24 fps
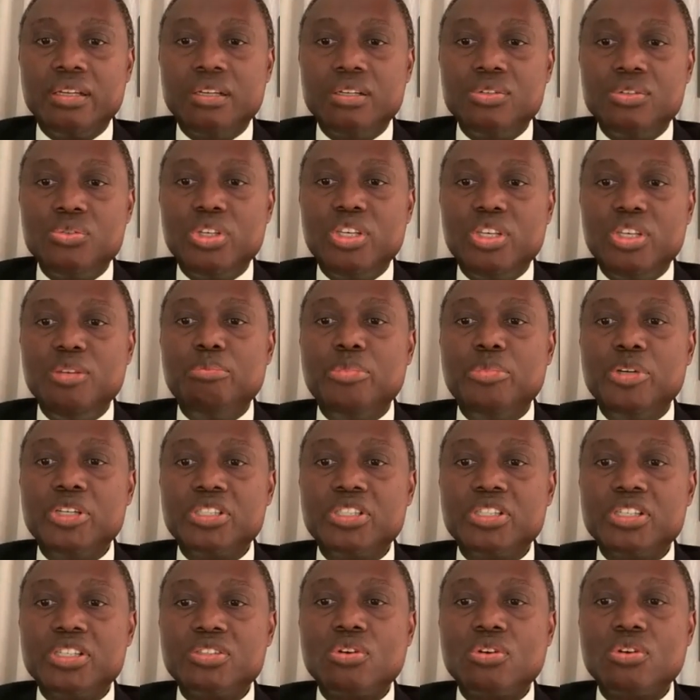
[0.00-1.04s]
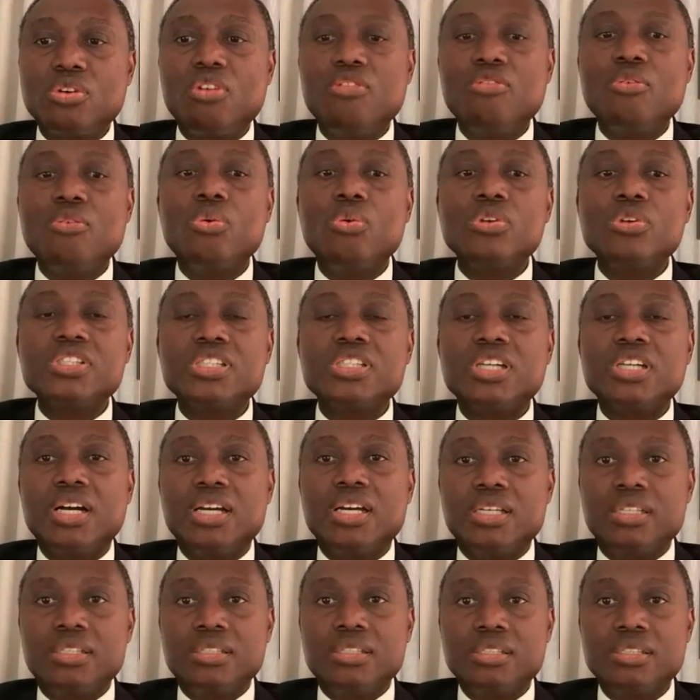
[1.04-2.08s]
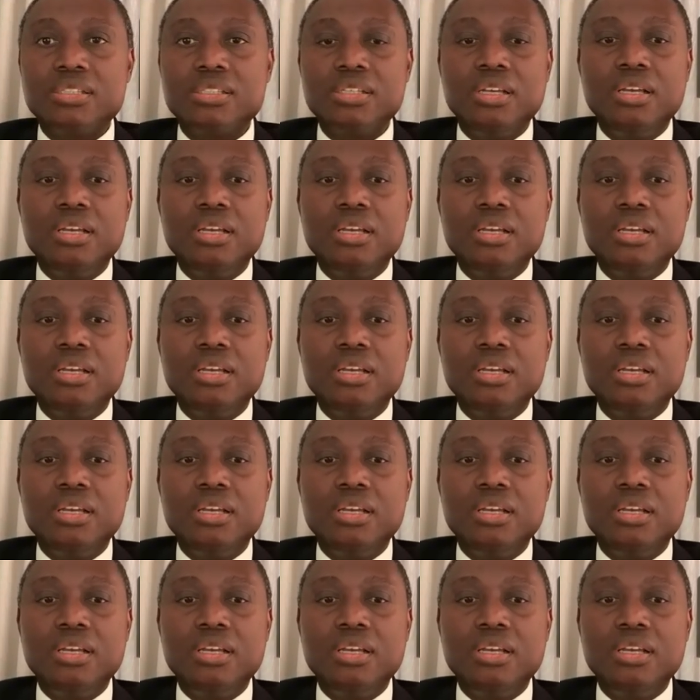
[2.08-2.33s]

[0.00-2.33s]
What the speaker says: to keep business of all size